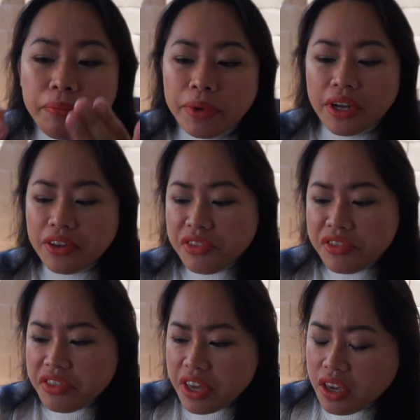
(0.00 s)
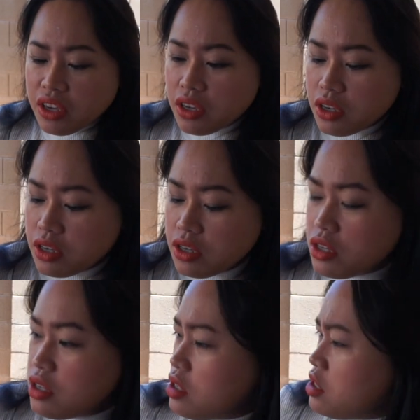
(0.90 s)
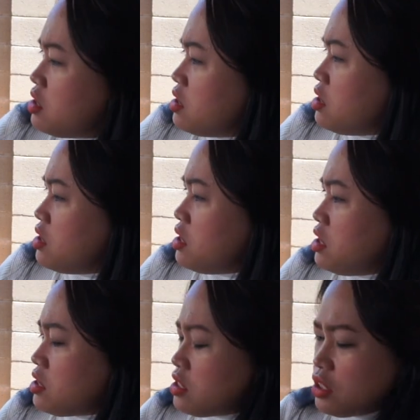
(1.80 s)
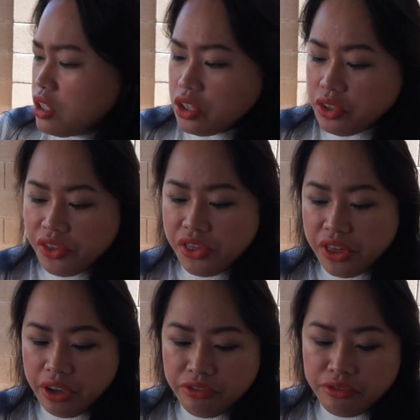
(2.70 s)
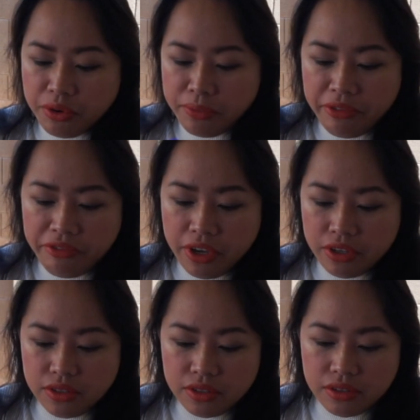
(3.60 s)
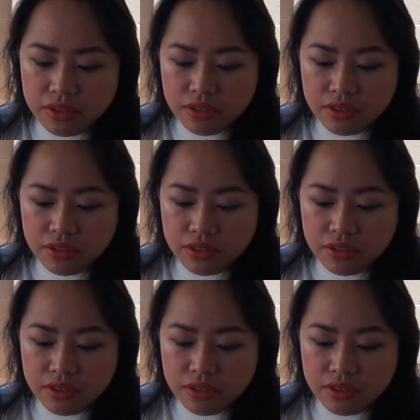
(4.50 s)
but I think it's still a little thick for my face.